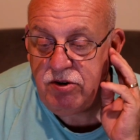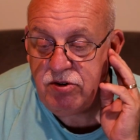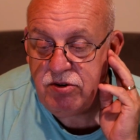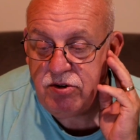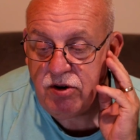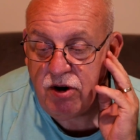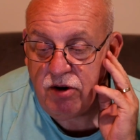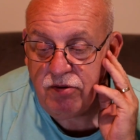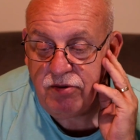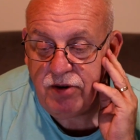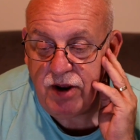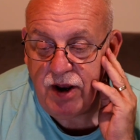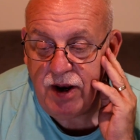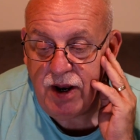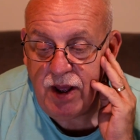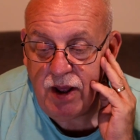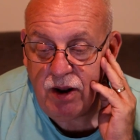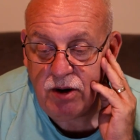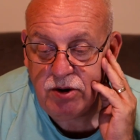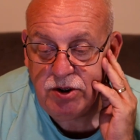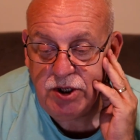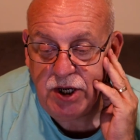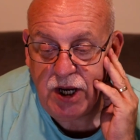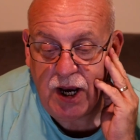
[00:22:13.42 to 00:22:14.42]
soft,
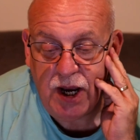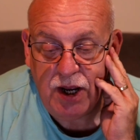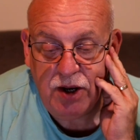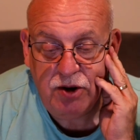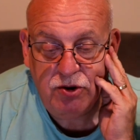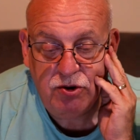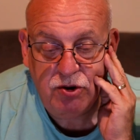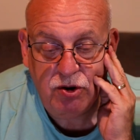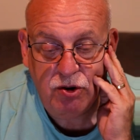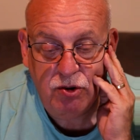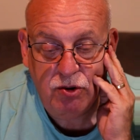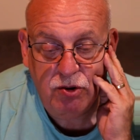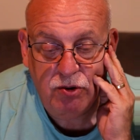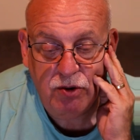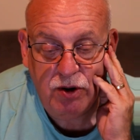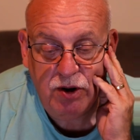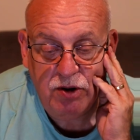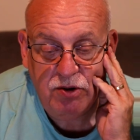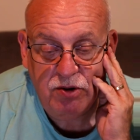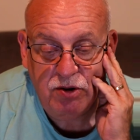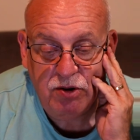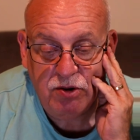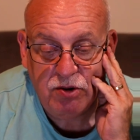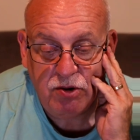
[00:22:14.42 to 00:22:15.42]
NLGI 2
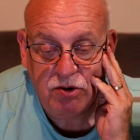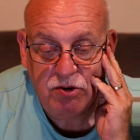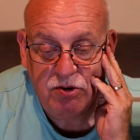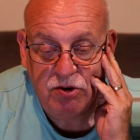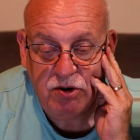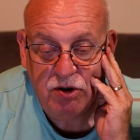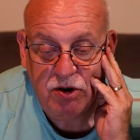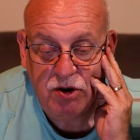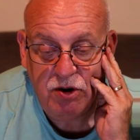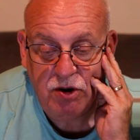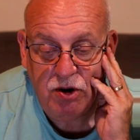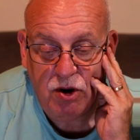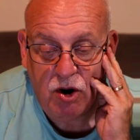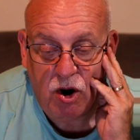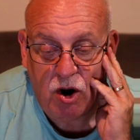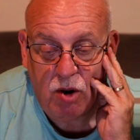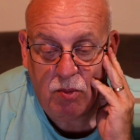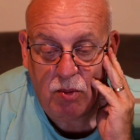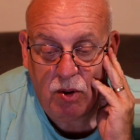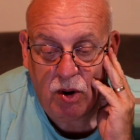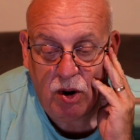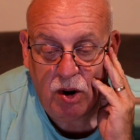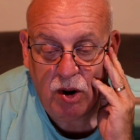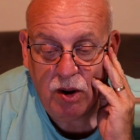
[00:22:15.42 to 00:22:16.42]
grease is considered
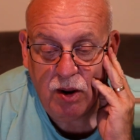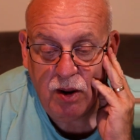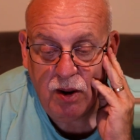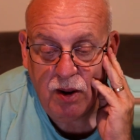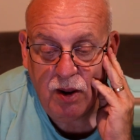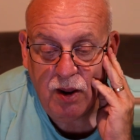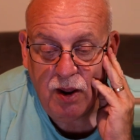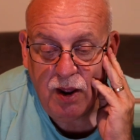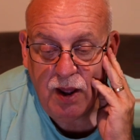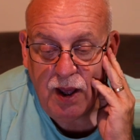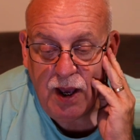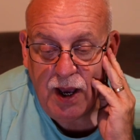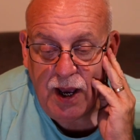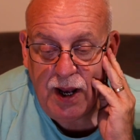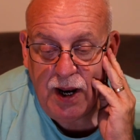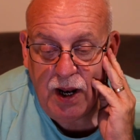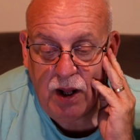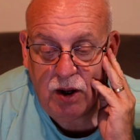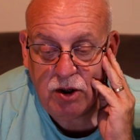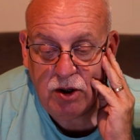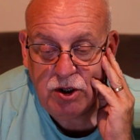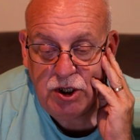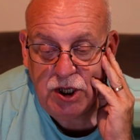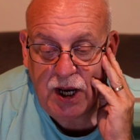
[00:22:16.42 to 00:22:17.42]
normal,
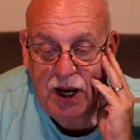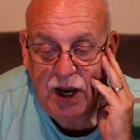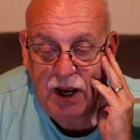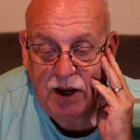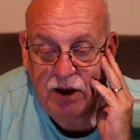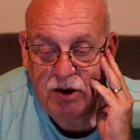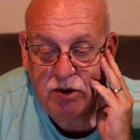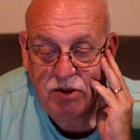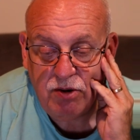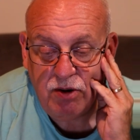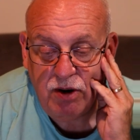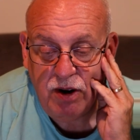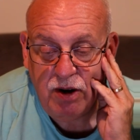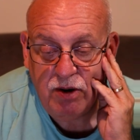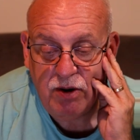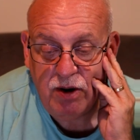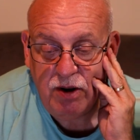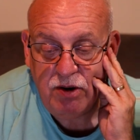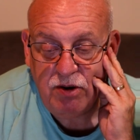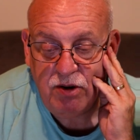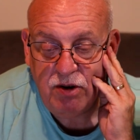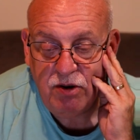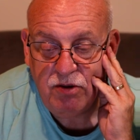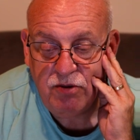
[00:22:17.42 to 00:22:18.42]
NLGI 3
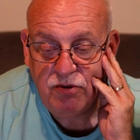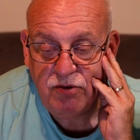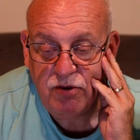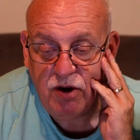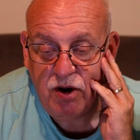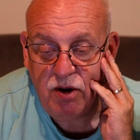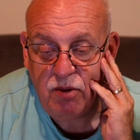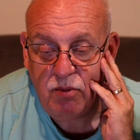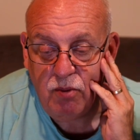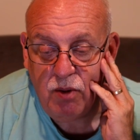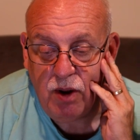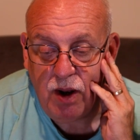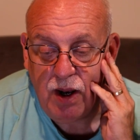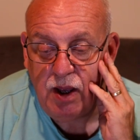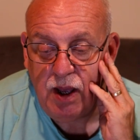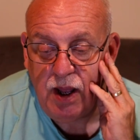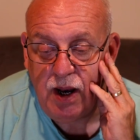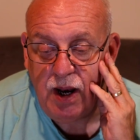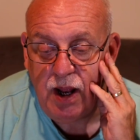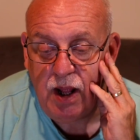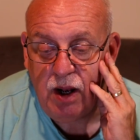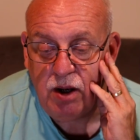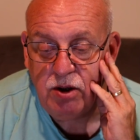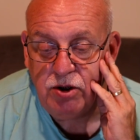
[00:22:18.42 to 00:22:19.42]
grease is firm, while
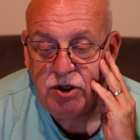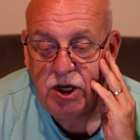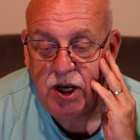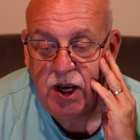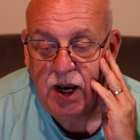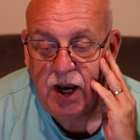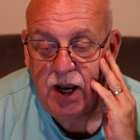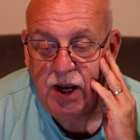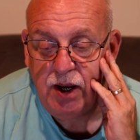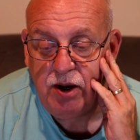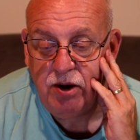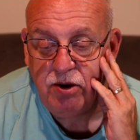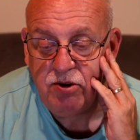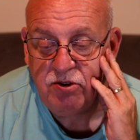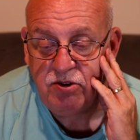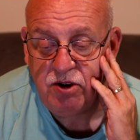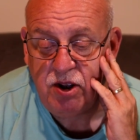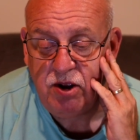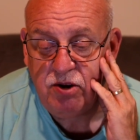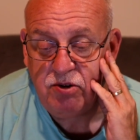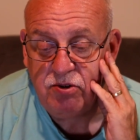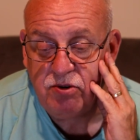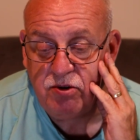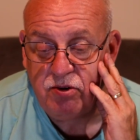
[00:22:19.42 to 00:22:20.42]
NLGI
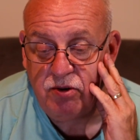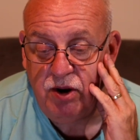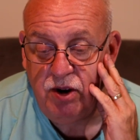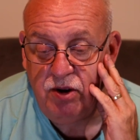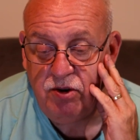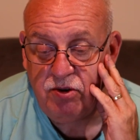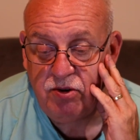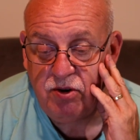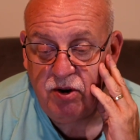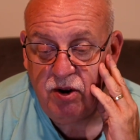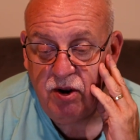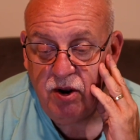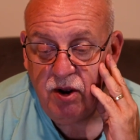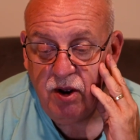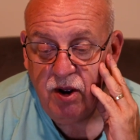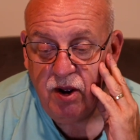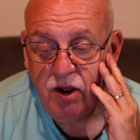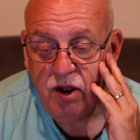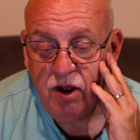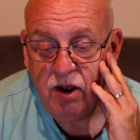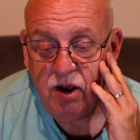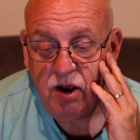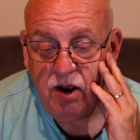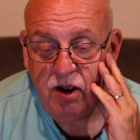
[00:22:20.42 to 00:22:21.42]
6 grease
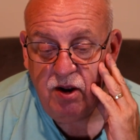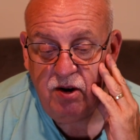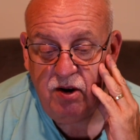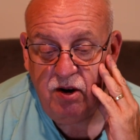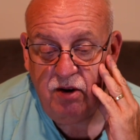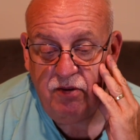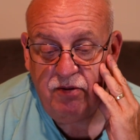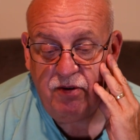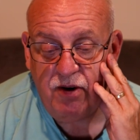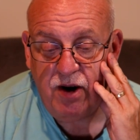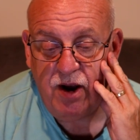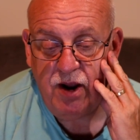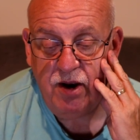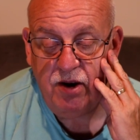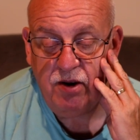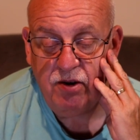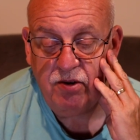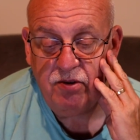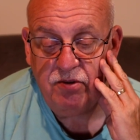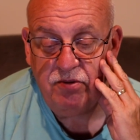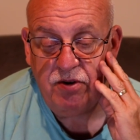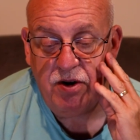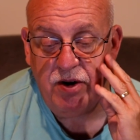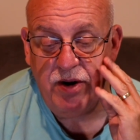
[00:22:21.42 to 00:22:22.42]
is defined
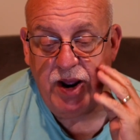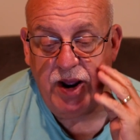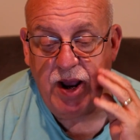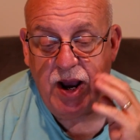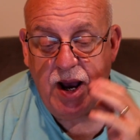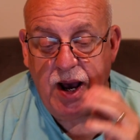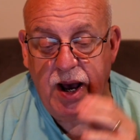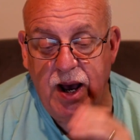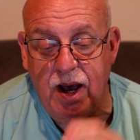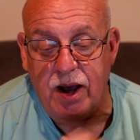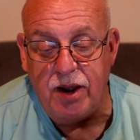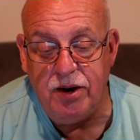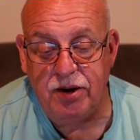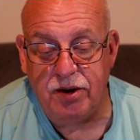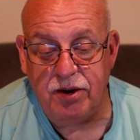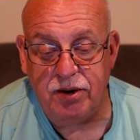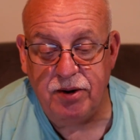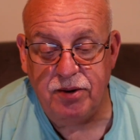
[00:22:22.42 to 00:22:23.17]
as very hard.